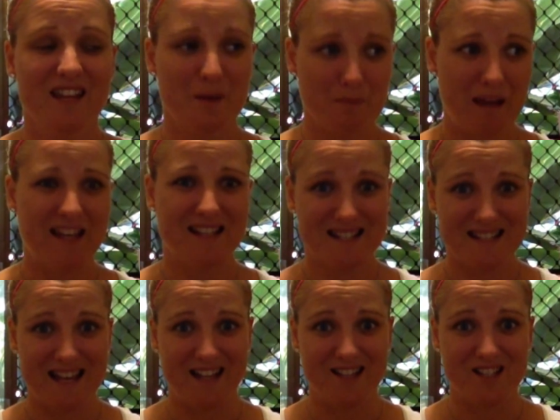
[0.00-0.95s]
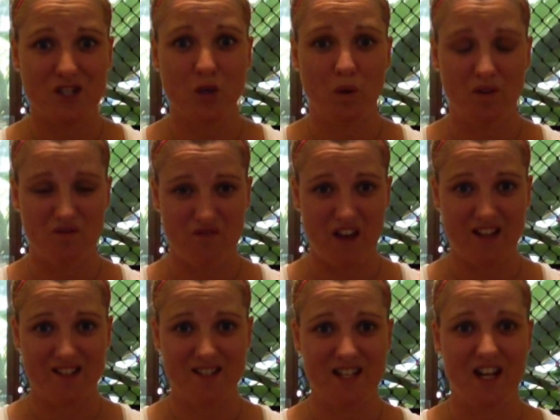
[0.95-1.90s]
it makes sense to
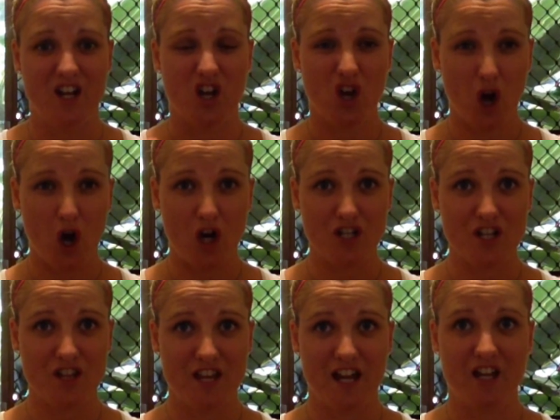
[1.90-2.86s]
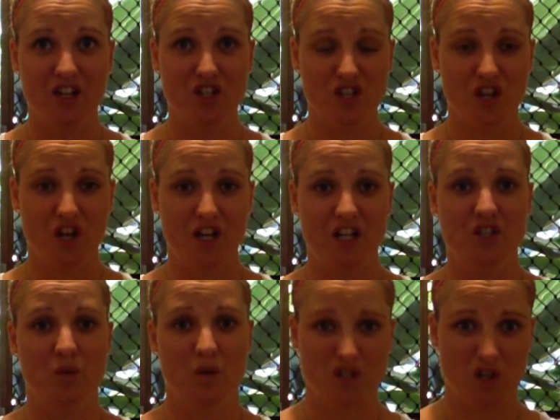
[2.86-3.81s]
invest in a cot that can turn
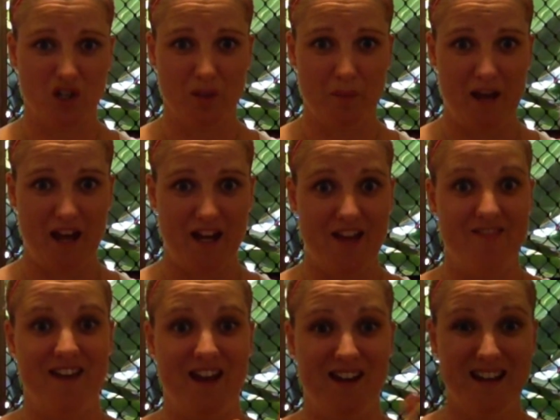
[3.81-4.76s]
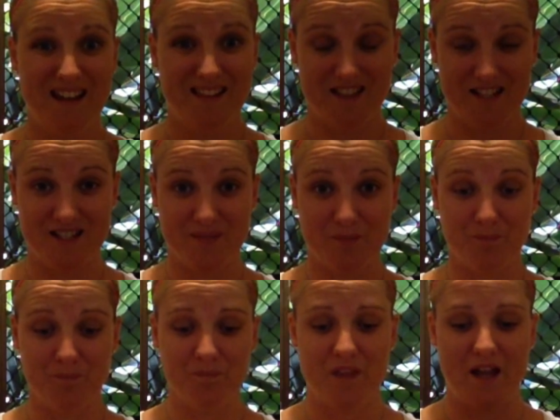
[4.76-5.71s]
into a toddler bed, and then this,
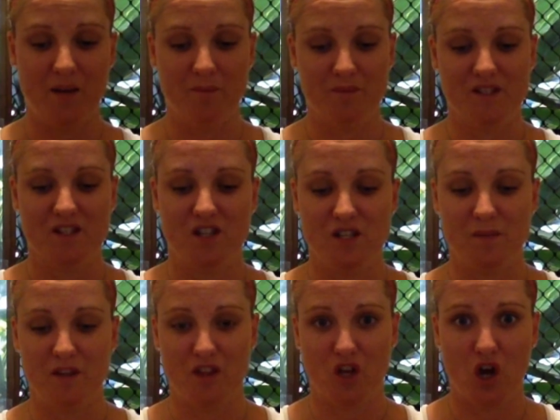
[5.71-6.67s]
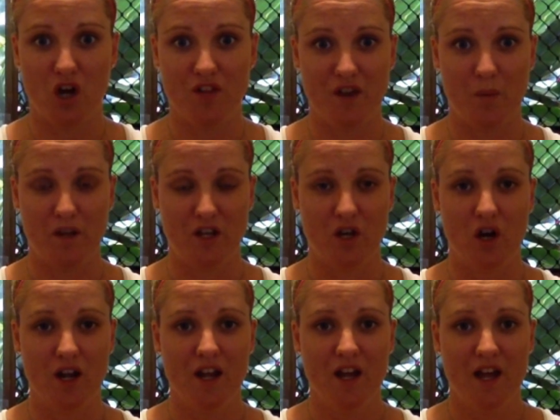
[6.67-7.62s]
the cot that we
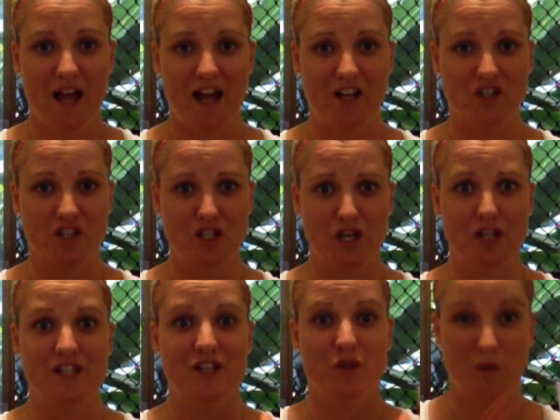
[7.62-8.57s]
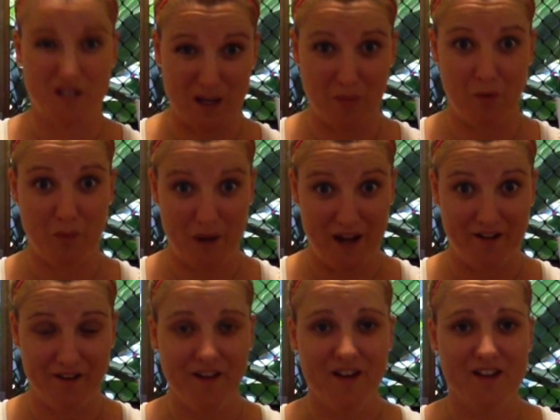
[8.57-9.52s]
got actually turns into a double
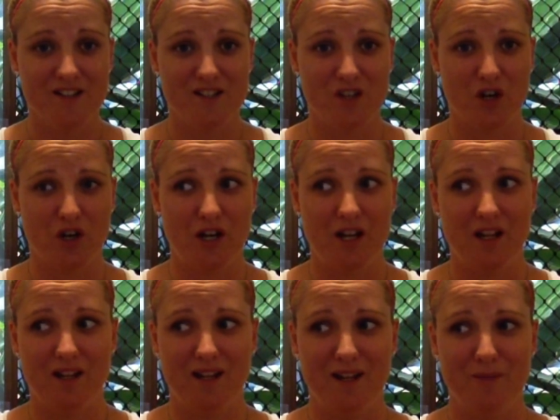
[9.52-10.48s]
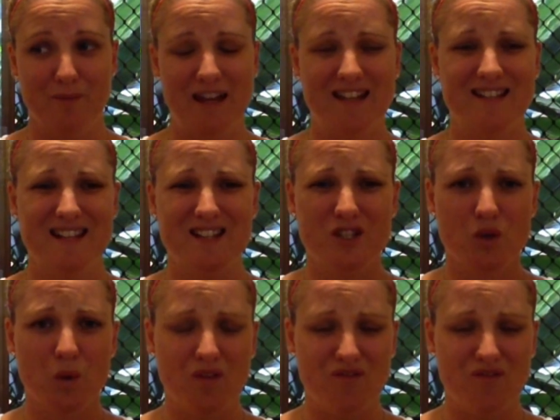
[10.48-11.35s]
bed. So it makes sense to